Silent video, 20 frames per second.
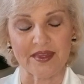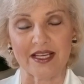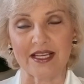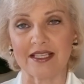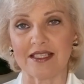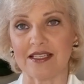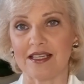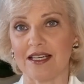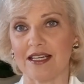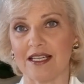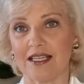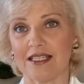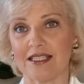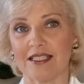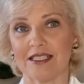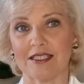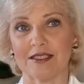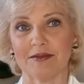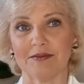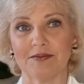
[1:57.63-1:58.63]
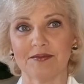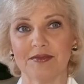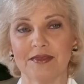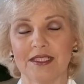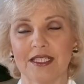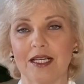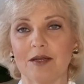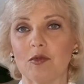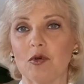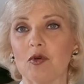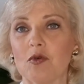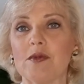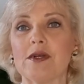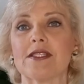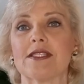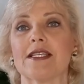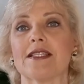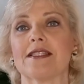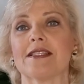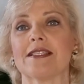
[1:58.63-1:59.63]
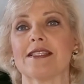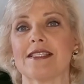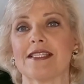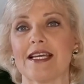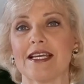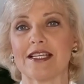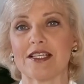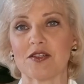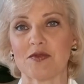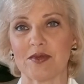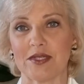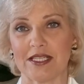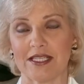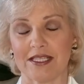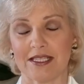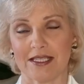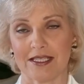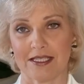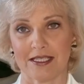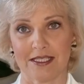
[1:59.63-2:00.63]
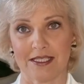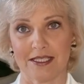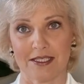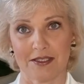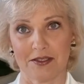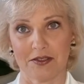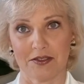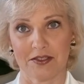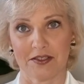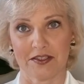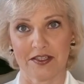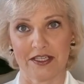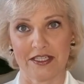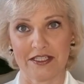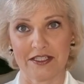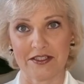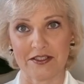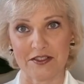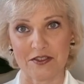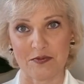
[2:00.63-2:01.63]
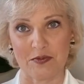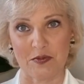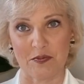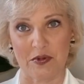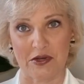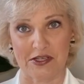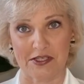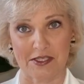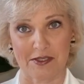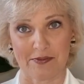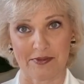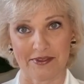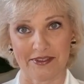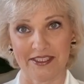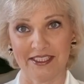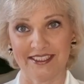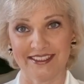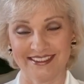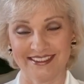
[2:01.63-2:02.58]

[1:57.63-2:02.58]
And I'm almost at the stage where this is not going to be possible.